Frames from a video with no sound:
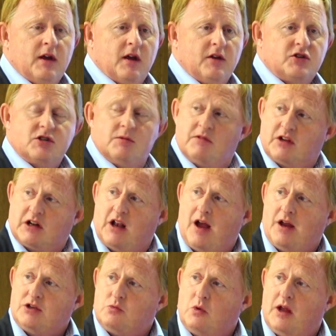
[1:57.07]
And some of the
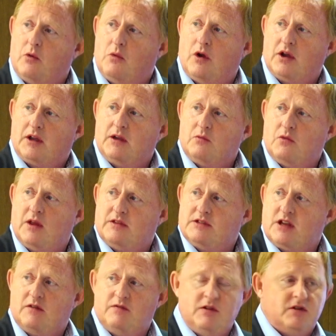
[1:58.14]
clients we're working with,
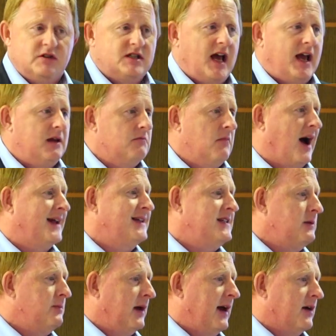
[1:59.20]
so if you take
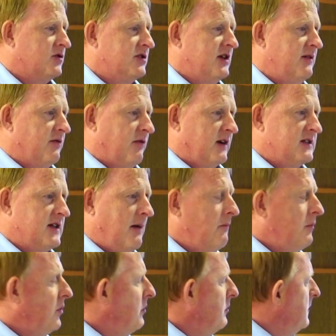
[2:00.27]
Mighty PLC, for
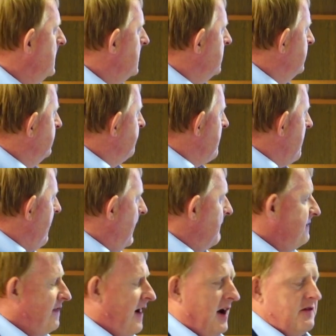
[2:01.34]
example,
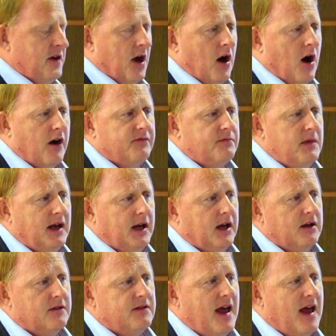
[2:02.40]
5.5 million of